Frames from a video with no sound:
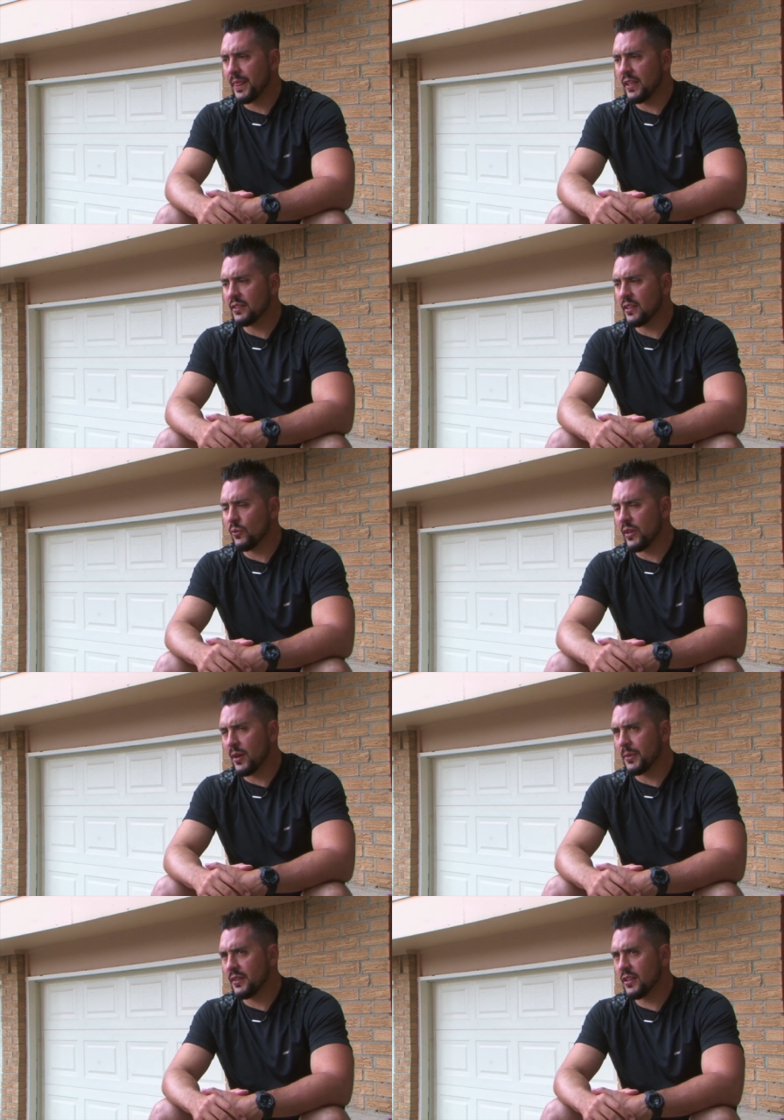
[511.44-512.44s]
they said that we
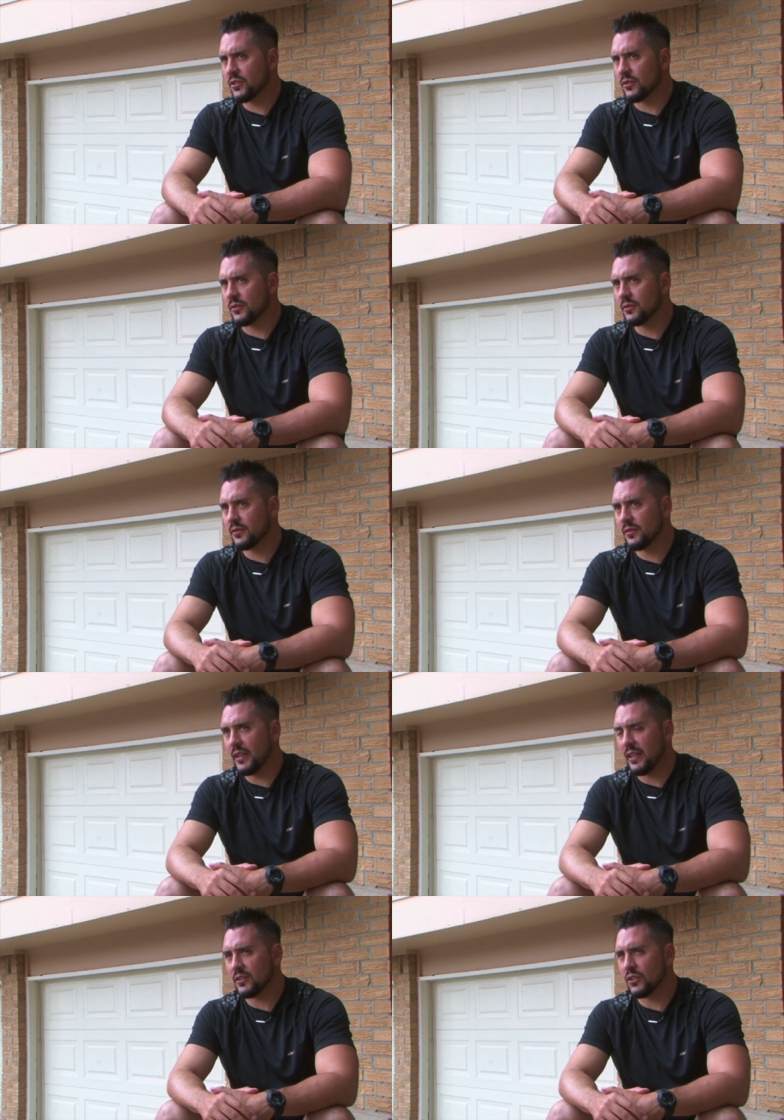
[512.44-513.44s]
had potential.
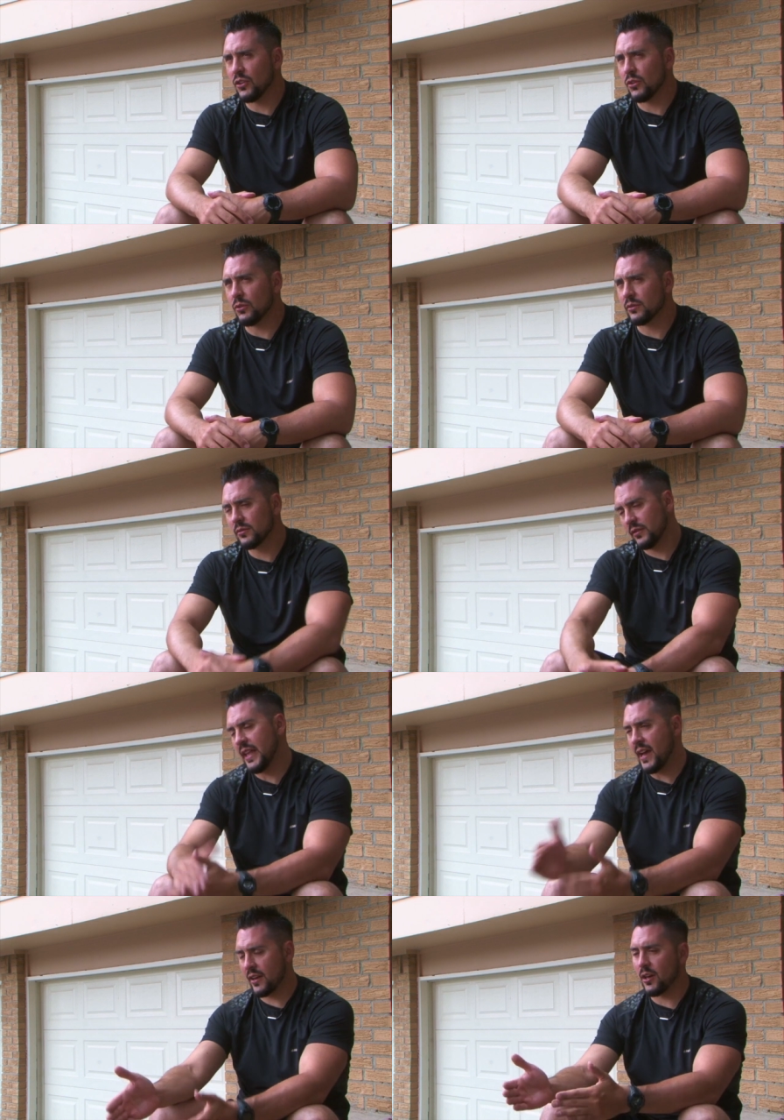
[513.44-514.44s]
And so
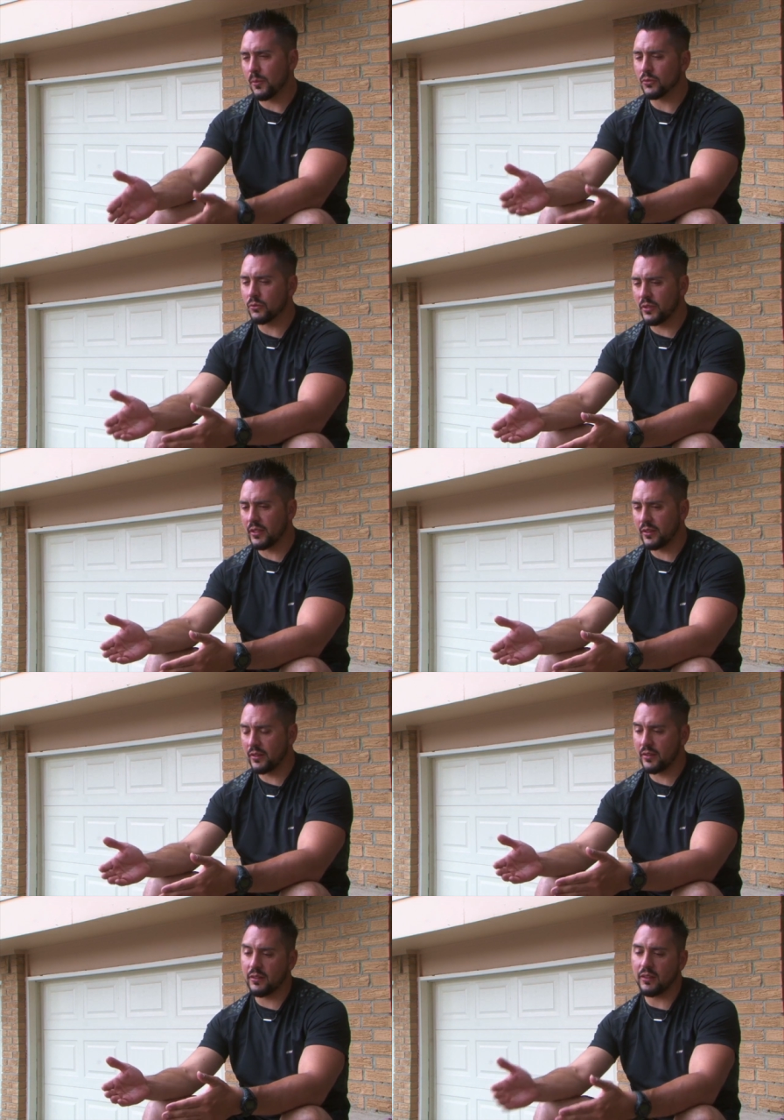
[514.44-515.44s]
that, coupled
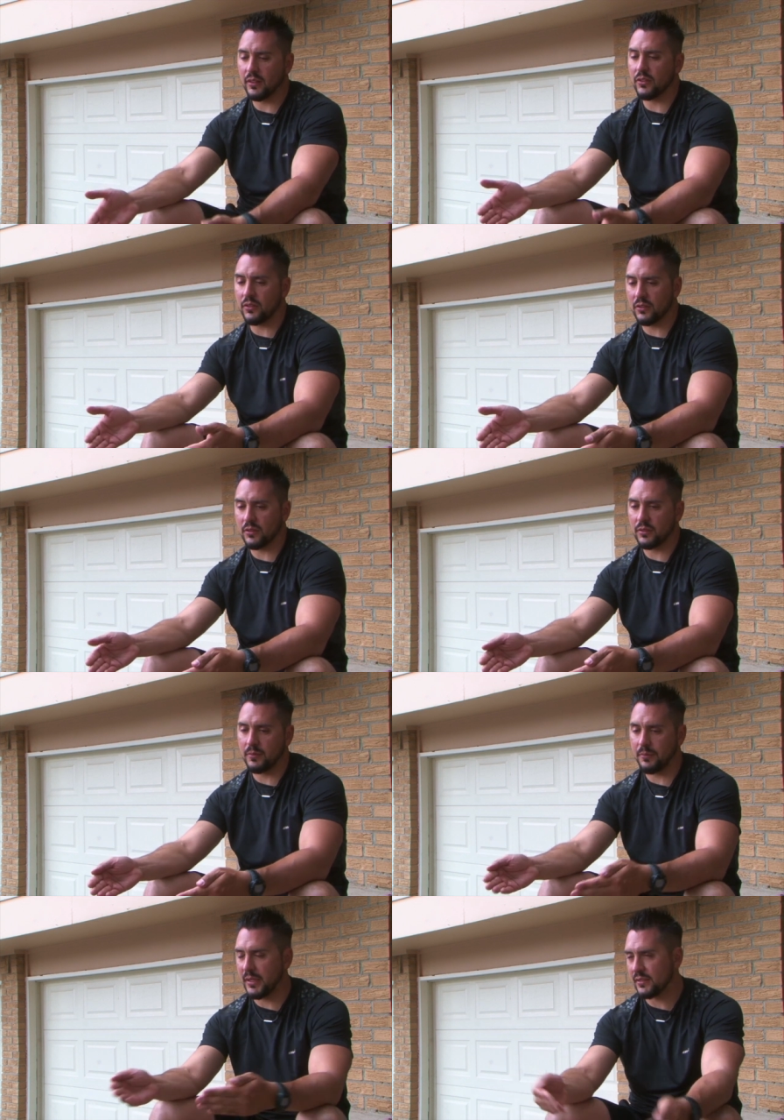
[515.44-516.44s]
with other
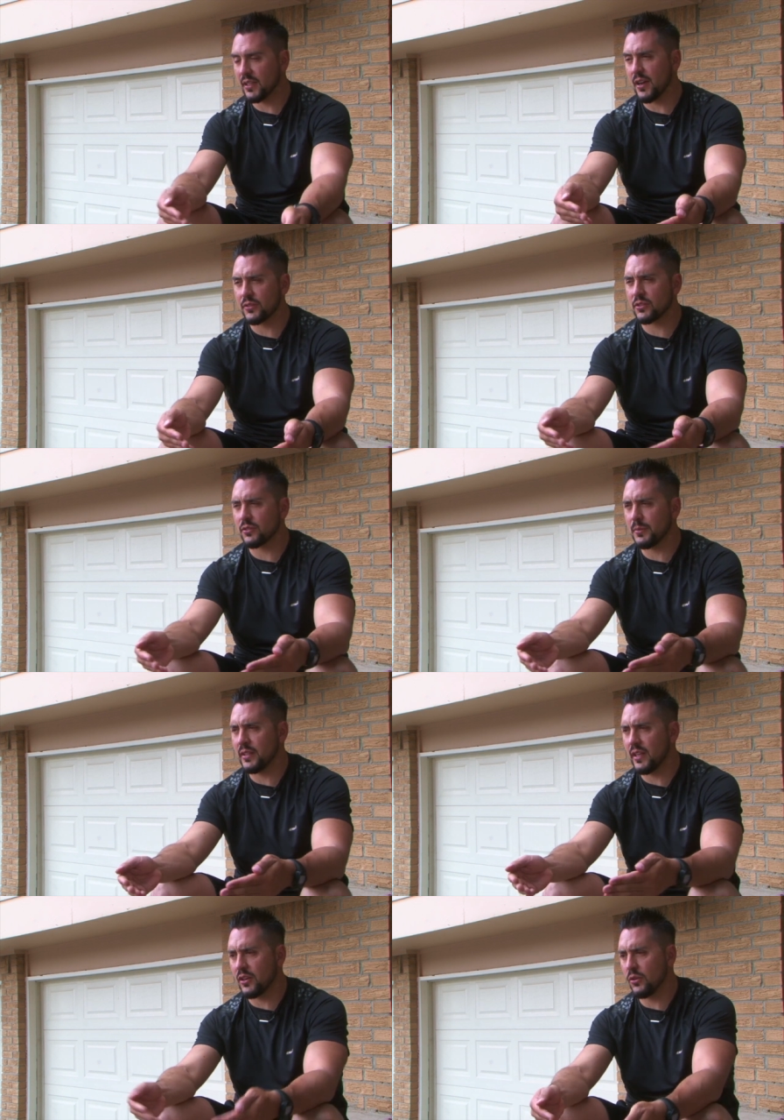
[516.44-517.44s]
peace officers, be
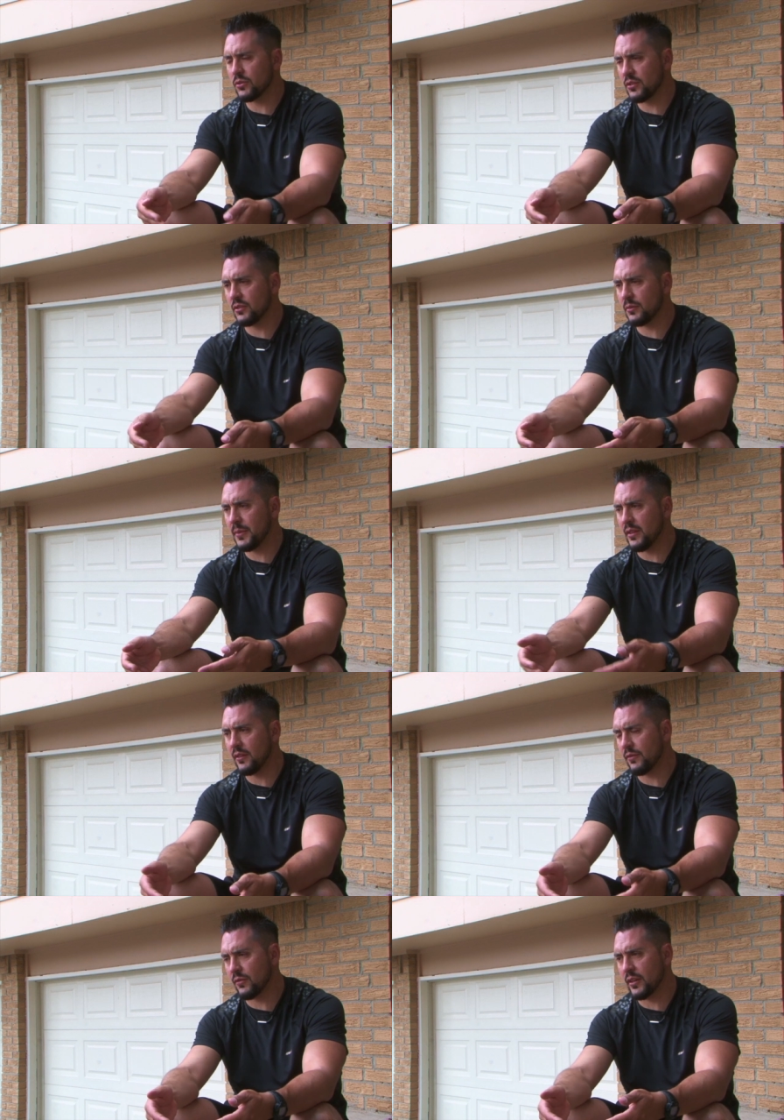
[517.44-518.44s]
they coaches, be they
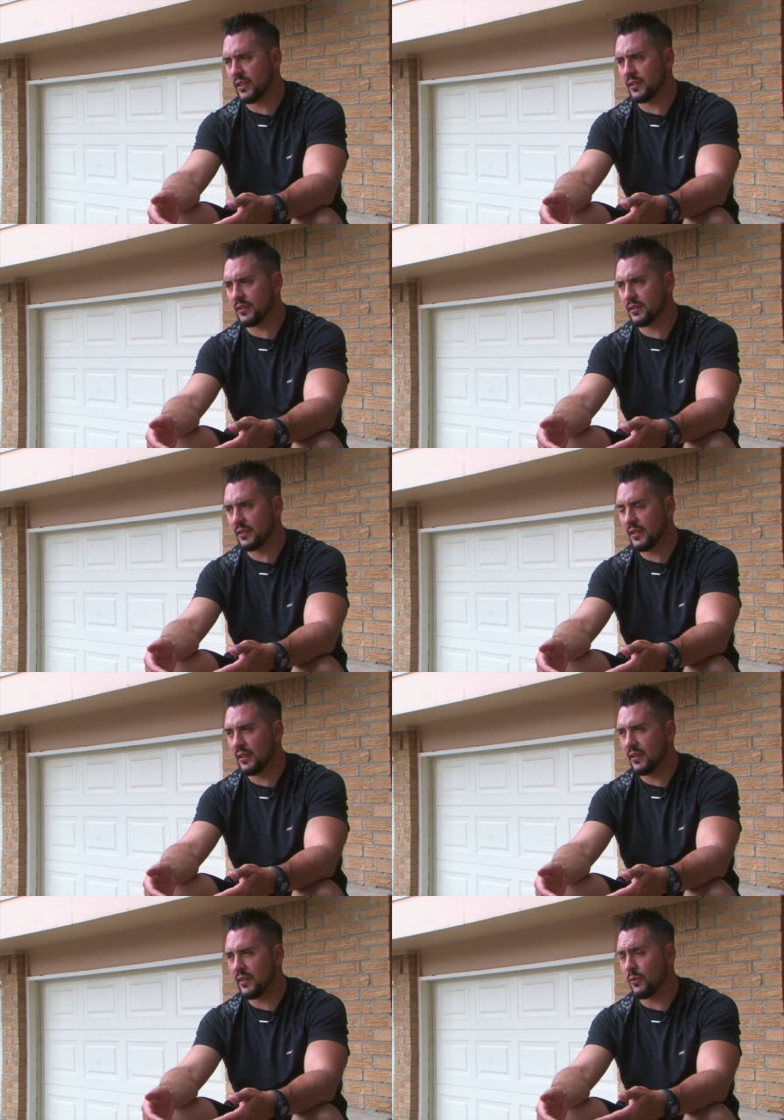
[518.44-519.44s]
friends
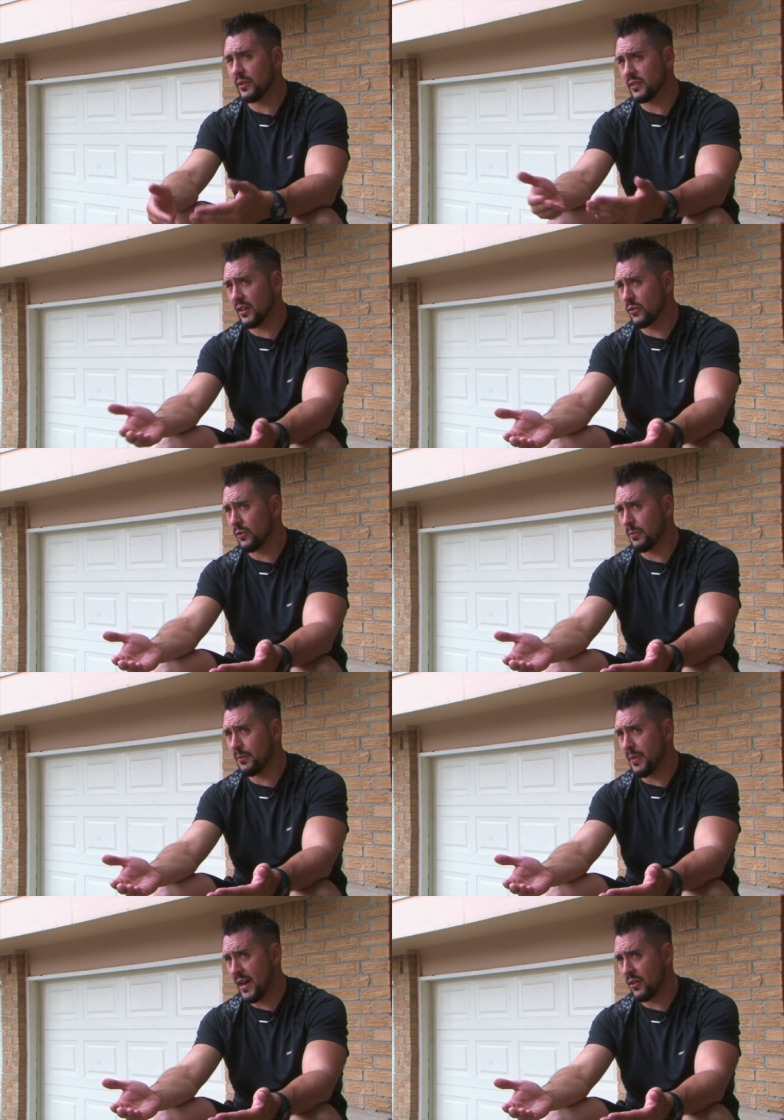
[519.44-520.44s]
that we saw through the
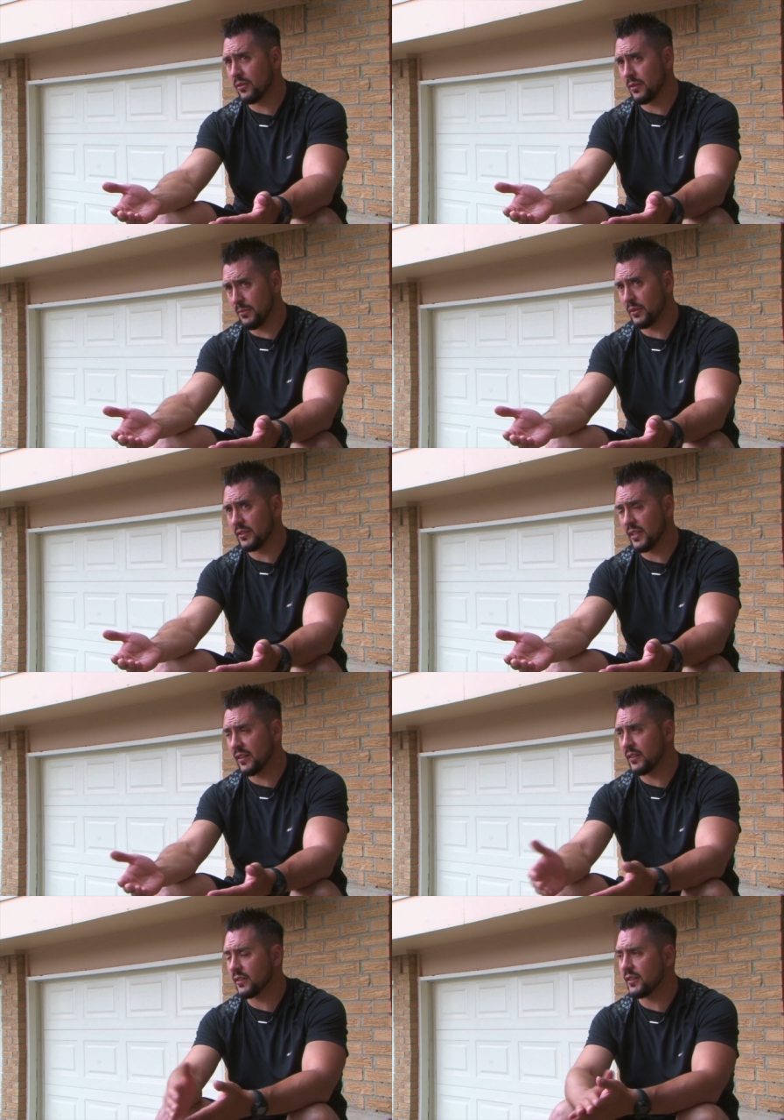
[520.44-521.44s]
PAL, Police
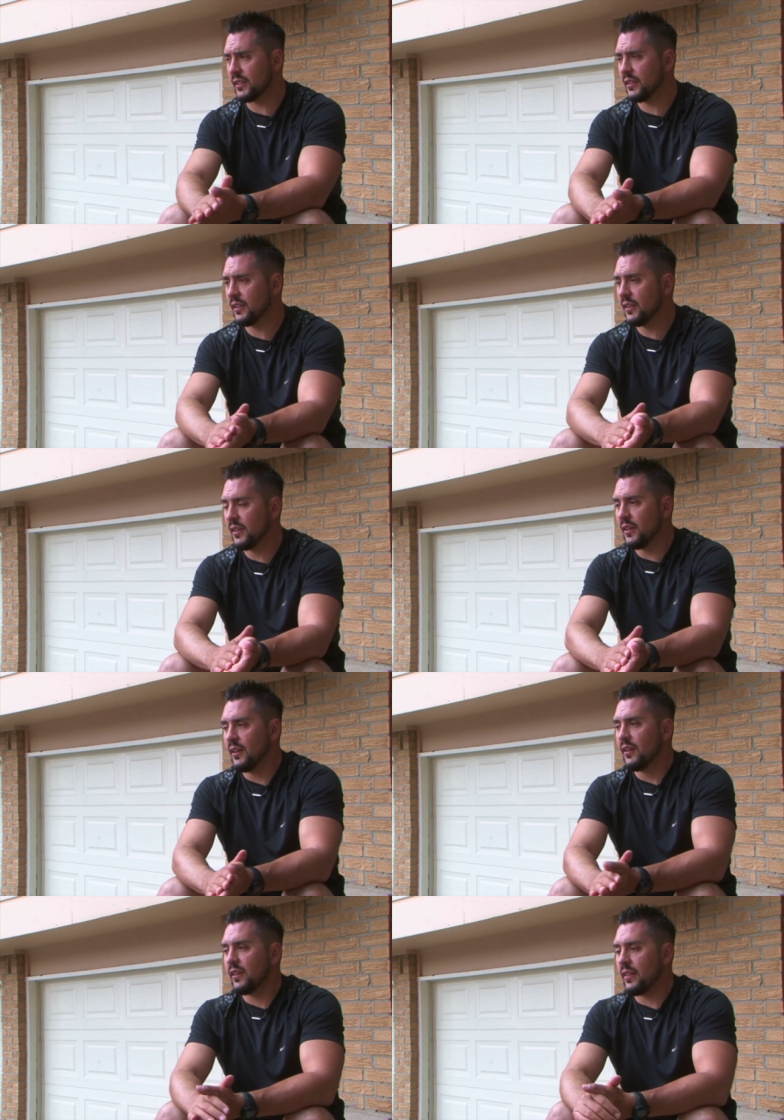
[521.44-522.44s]
Athletic League,
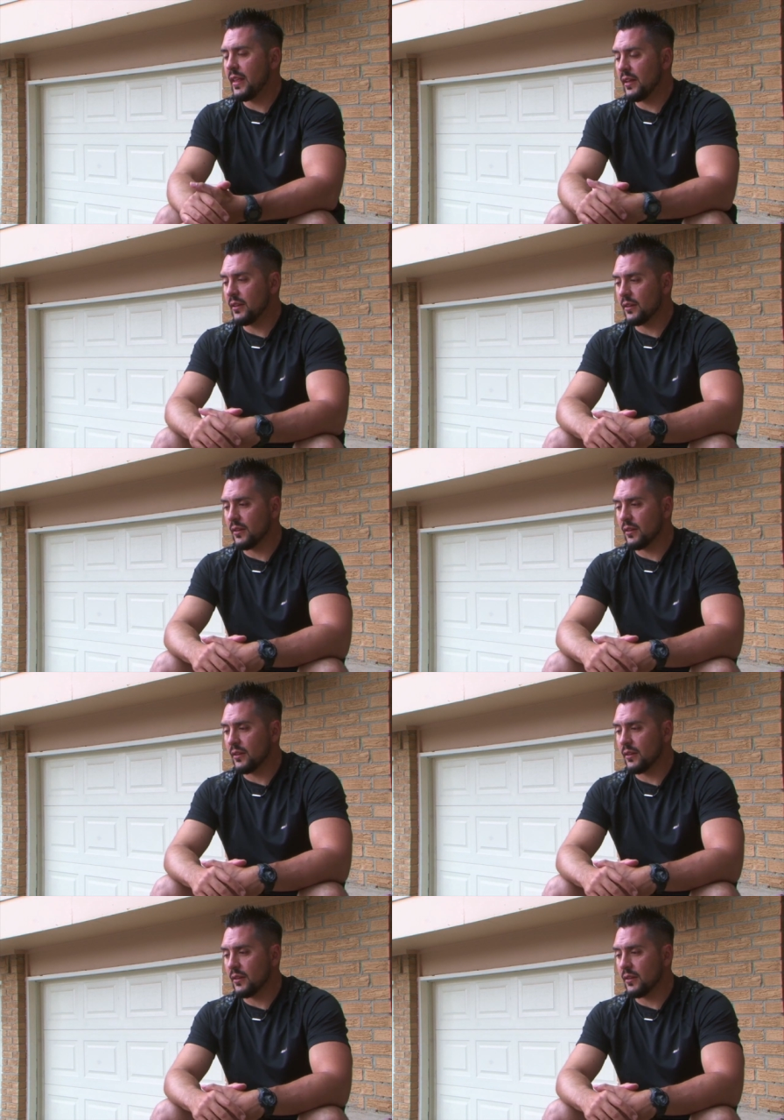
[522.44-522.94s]
they